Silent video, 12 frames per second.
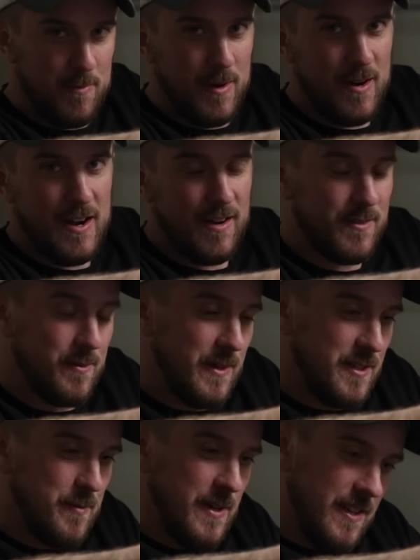the bar after we
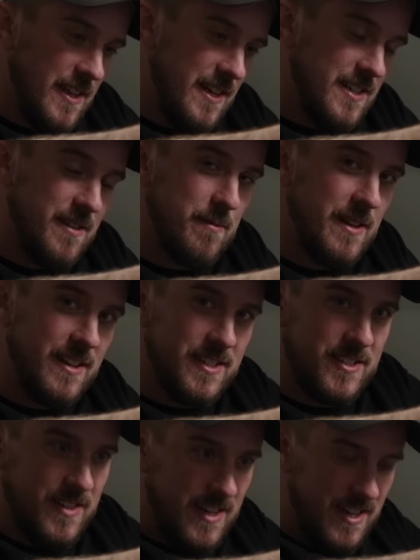spent like 10
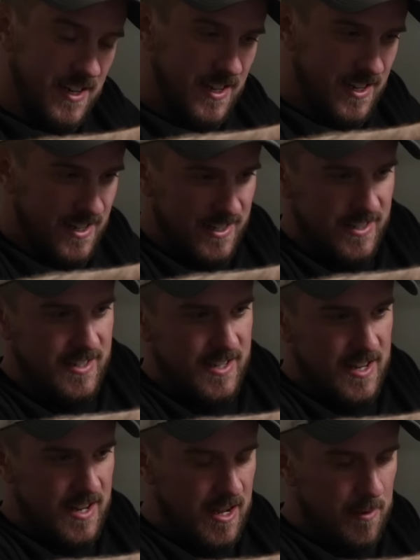minutes trying to get it
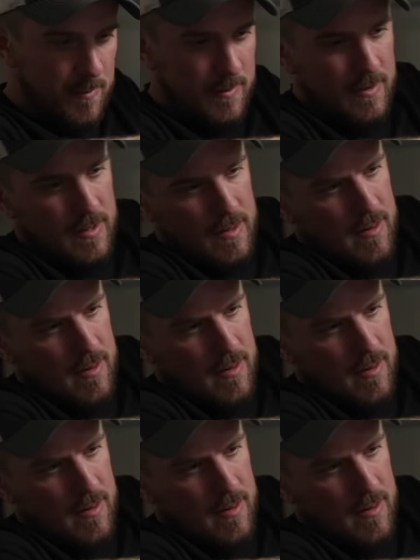set up.